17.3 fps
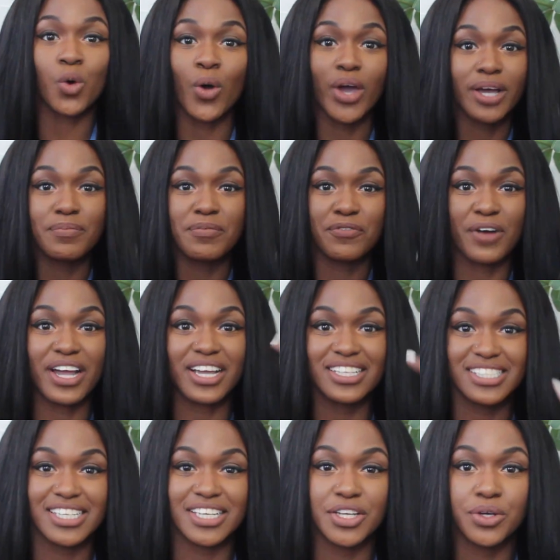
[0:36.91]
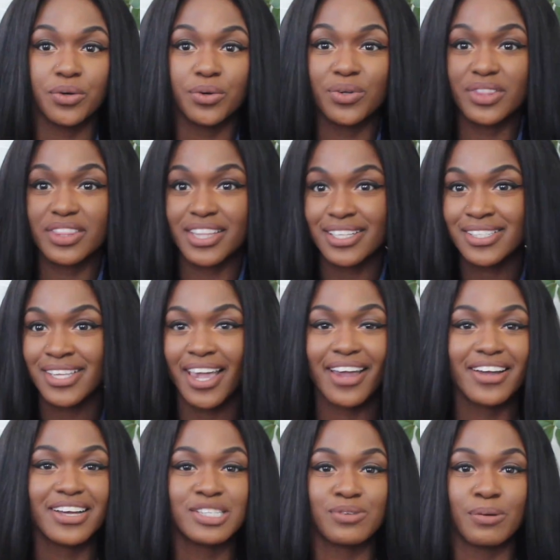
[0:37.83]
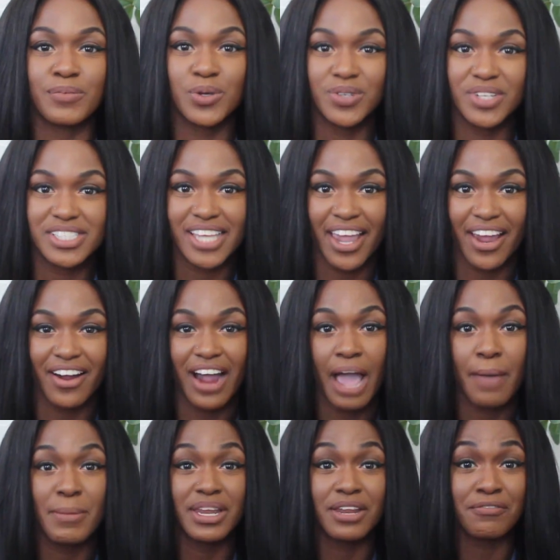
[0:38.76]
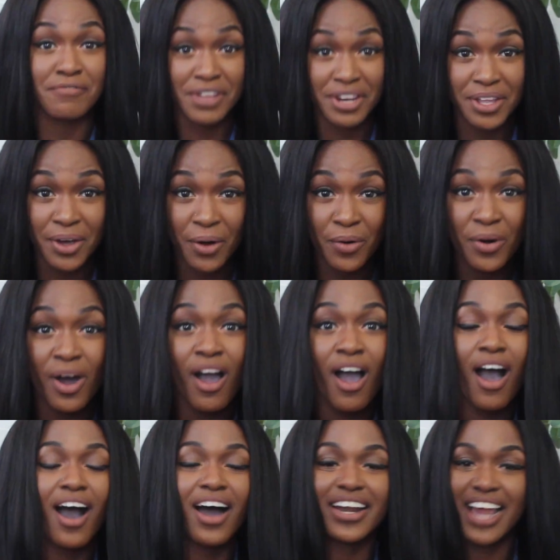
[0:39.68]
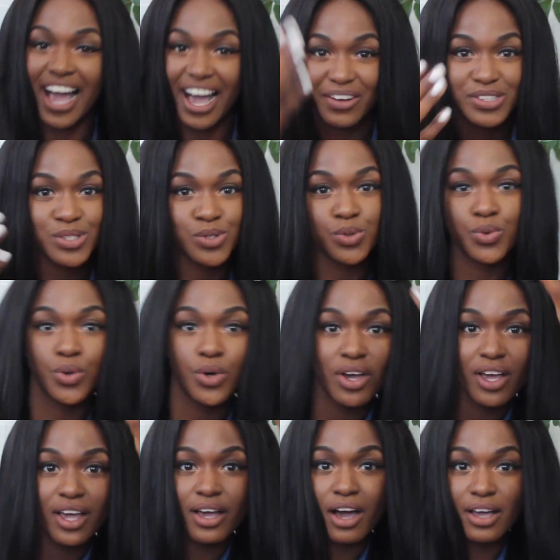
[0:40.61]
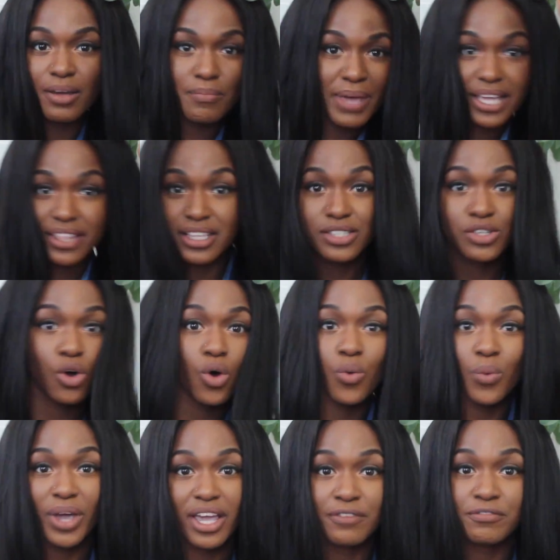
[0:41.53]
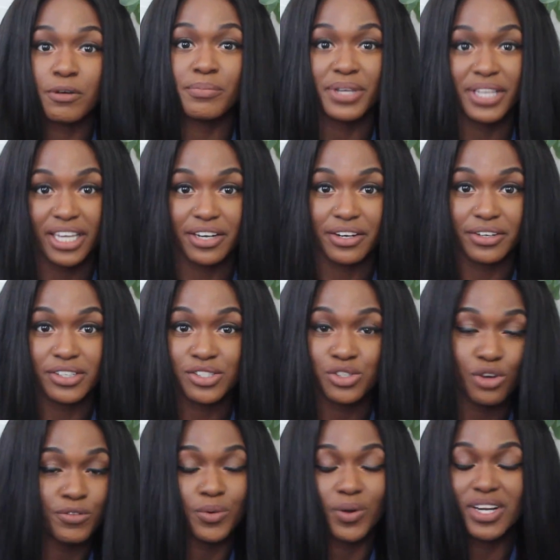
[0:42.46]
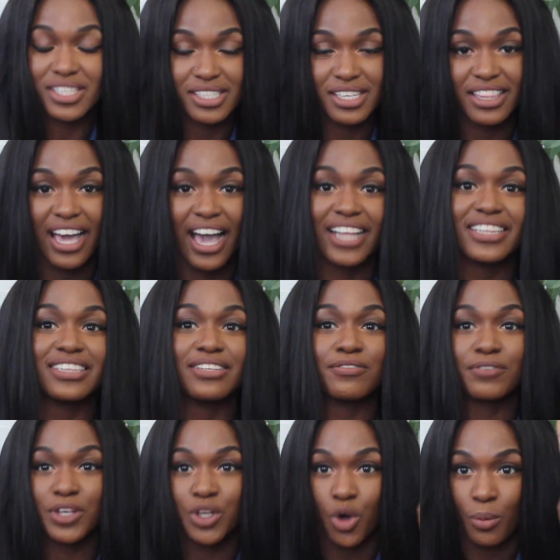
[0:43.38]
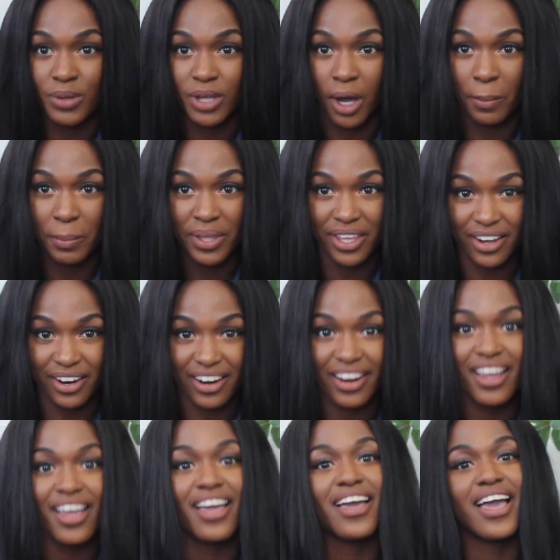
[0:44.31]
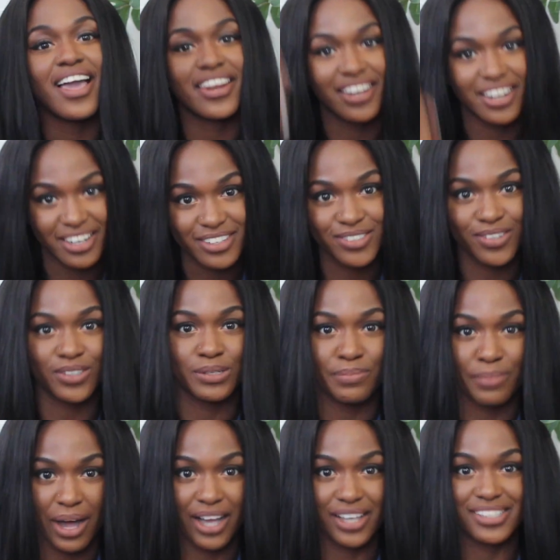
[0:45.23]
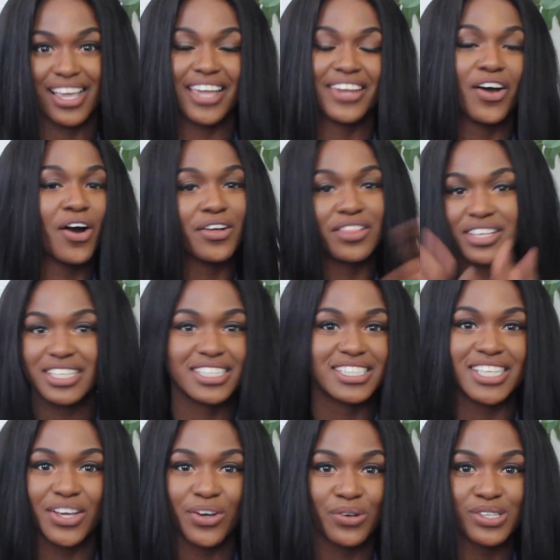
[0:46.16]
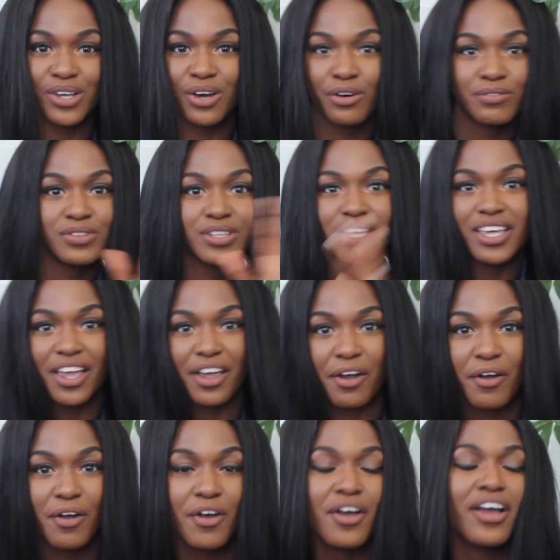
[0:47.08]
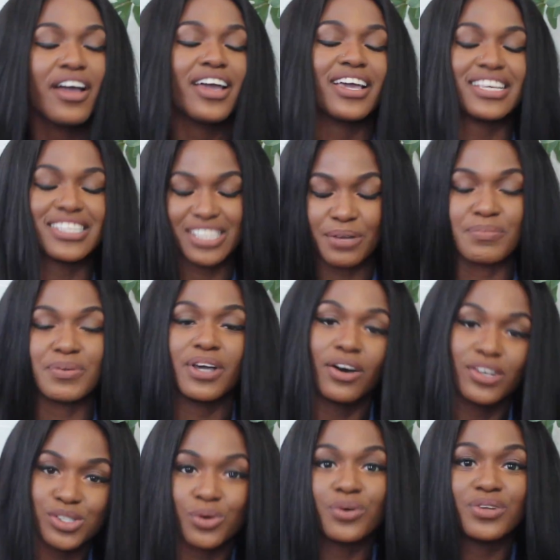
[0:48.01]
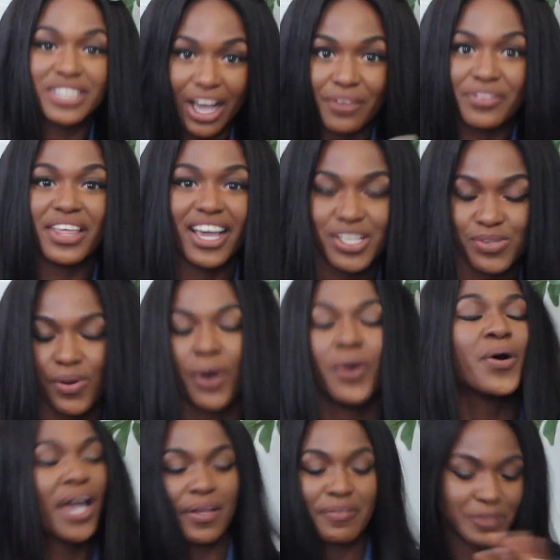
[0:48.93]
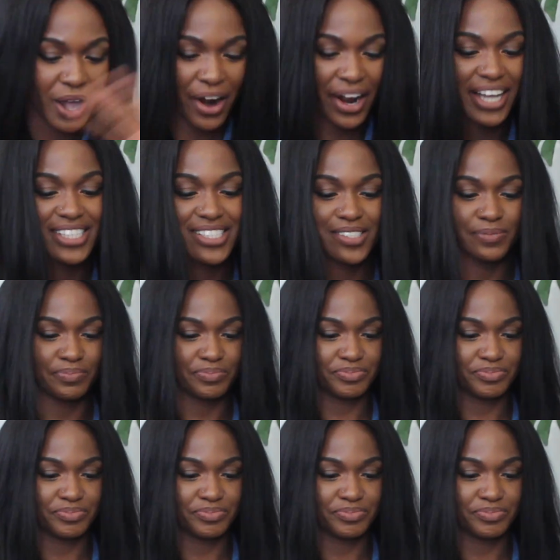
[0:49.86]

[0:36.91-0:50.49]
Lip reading: Quick before I continue, this hair is from UNice hair. I made a video on how to make this whole wig for beginners. So if you want to see that, the video will be up here and in the description box. And all the details of the hair is going to be also down there as well. Okay, alright.